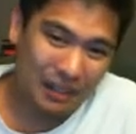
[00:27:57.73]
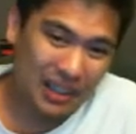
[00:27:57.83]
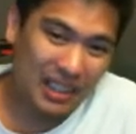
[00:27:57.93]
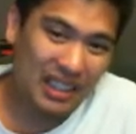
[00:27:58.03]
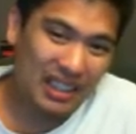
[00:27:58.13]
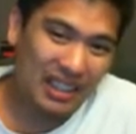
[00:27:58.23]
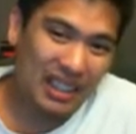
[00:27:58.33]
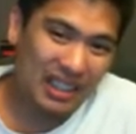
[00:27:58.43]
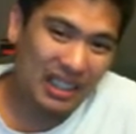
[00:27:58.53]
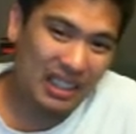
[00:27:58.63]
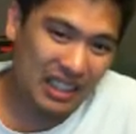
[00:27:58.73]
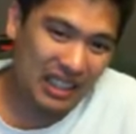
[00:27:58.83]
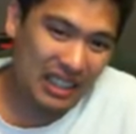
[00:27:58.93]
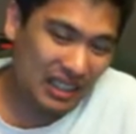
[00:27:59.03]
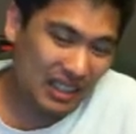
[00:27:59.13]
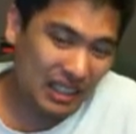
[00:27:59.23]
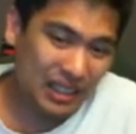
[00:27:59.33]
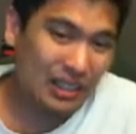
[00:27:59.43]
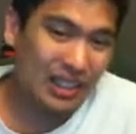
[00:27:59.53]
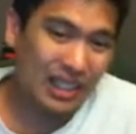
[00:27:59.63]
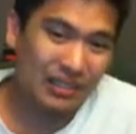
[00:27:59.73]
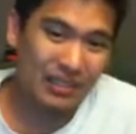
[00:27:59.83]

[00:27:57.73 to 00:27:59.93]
I mean, they should give